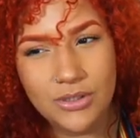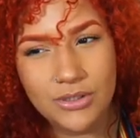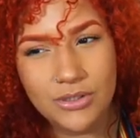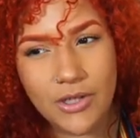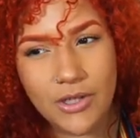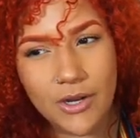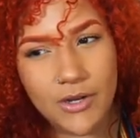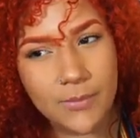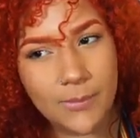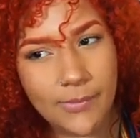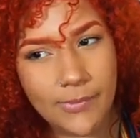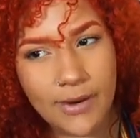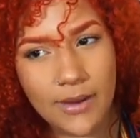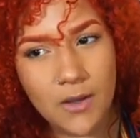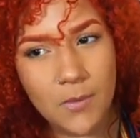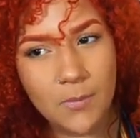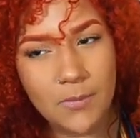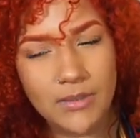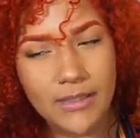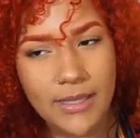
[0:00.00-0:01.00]
dark
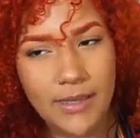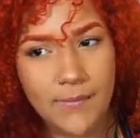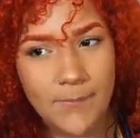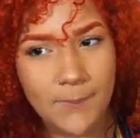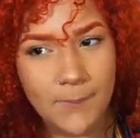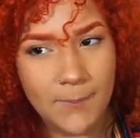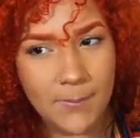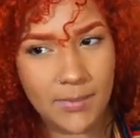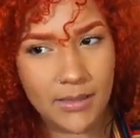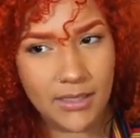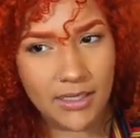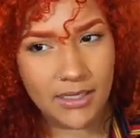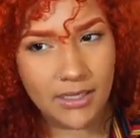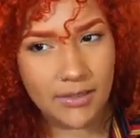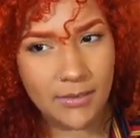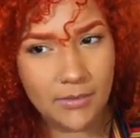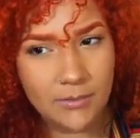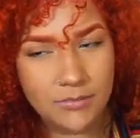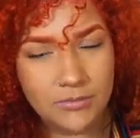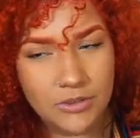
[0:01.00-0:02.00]
brown, but like a
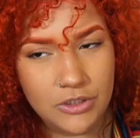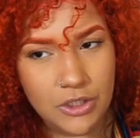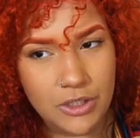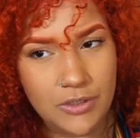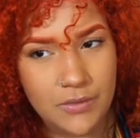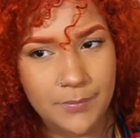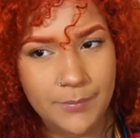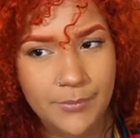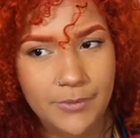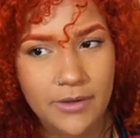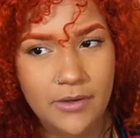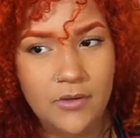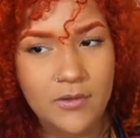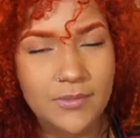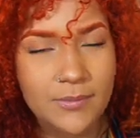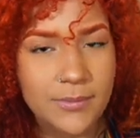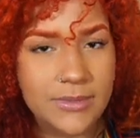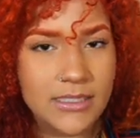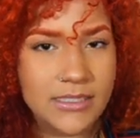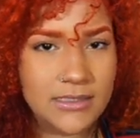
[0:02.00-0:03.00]
medium dark brown
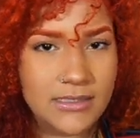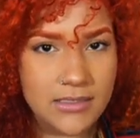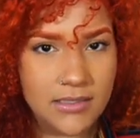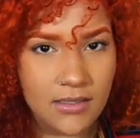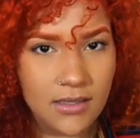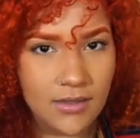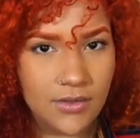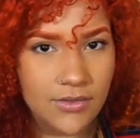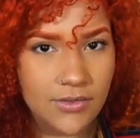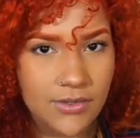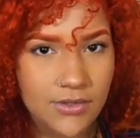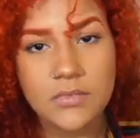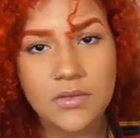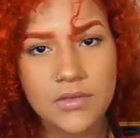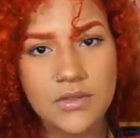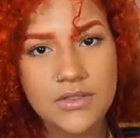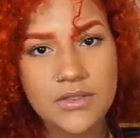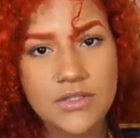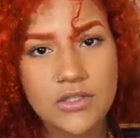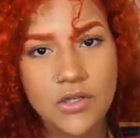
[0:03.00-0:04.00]
mixed together.
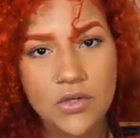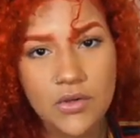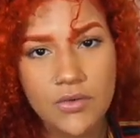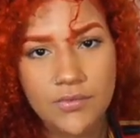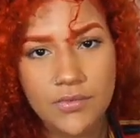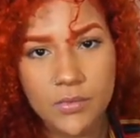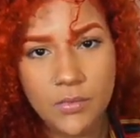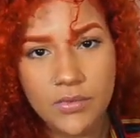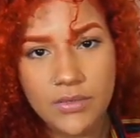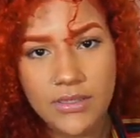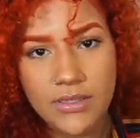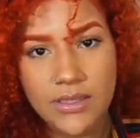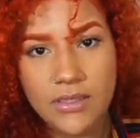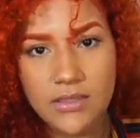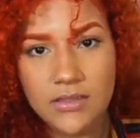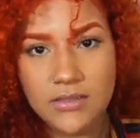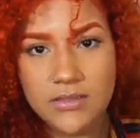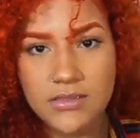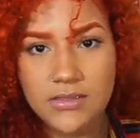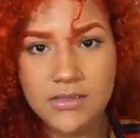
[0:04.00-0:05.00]
So if you want to get
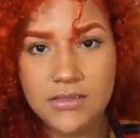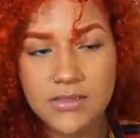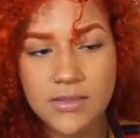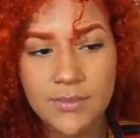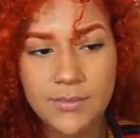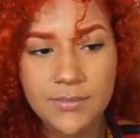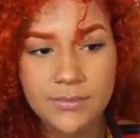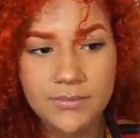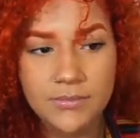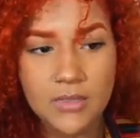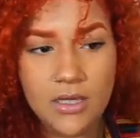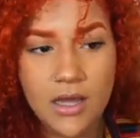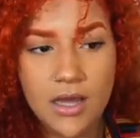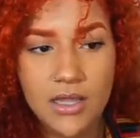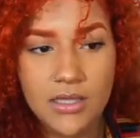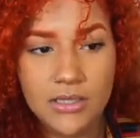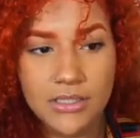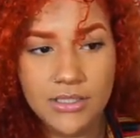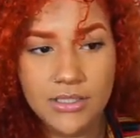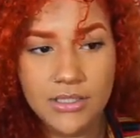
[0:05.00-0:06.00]
some
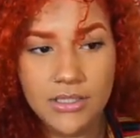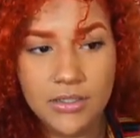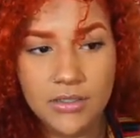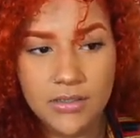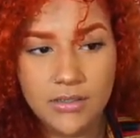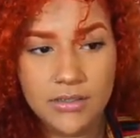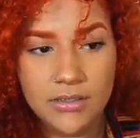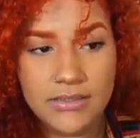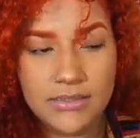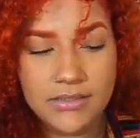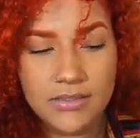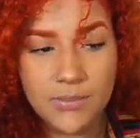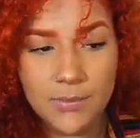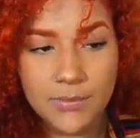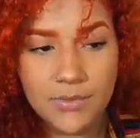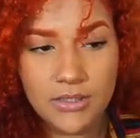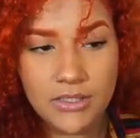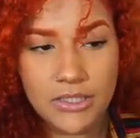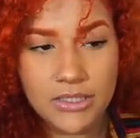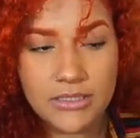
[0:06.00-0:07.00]
colors
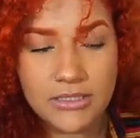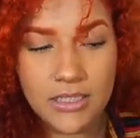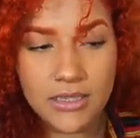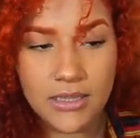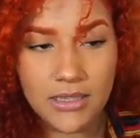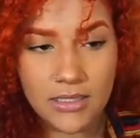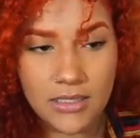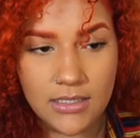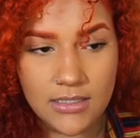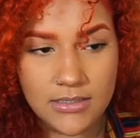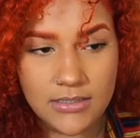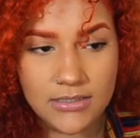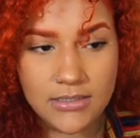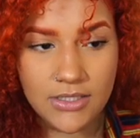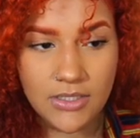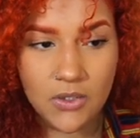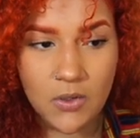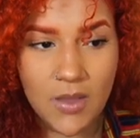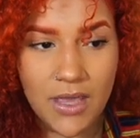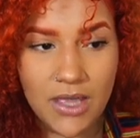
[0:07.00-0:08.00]
similar to this,
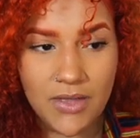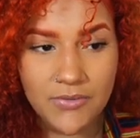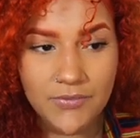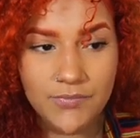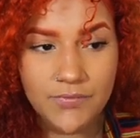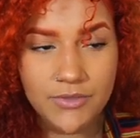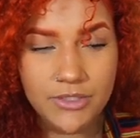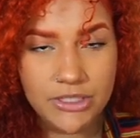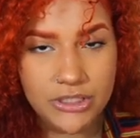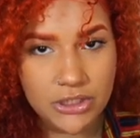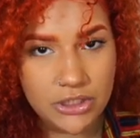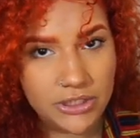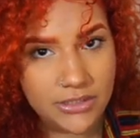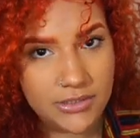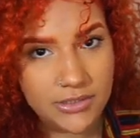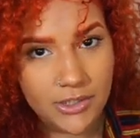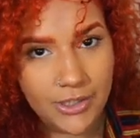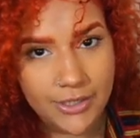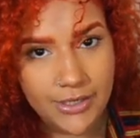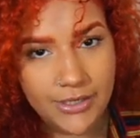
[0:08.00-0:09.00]
and you have
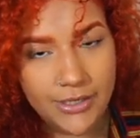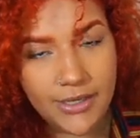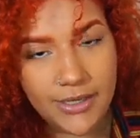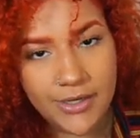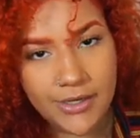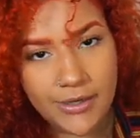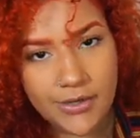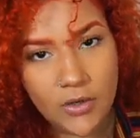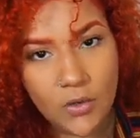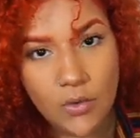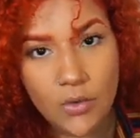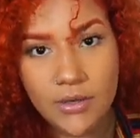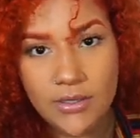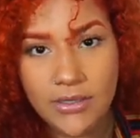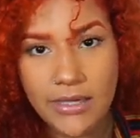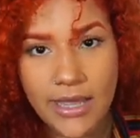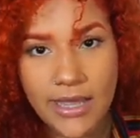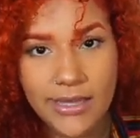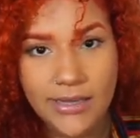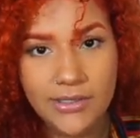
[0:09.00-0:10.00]
virgin dark hair or
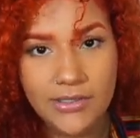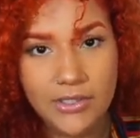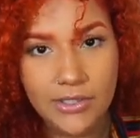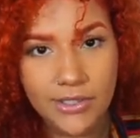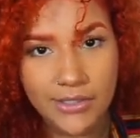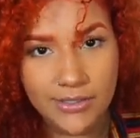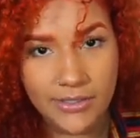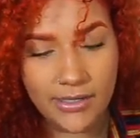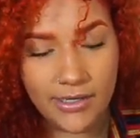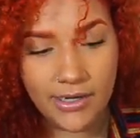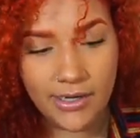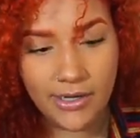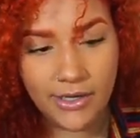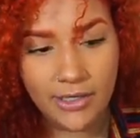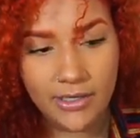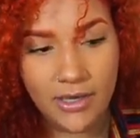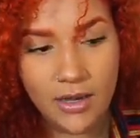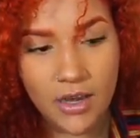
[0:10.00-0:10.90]
dyed dark hair,